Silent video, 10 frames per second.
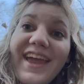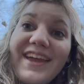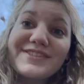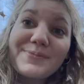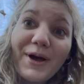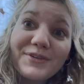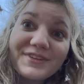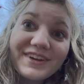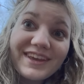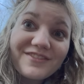Isabel's
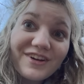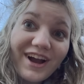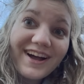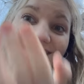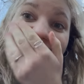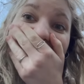looking for us.